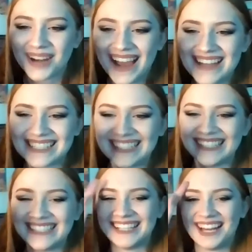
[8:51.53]
I
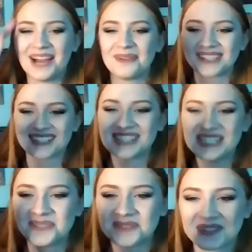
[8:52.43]
did, and I want to see
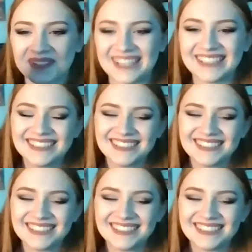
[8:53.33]
you do it.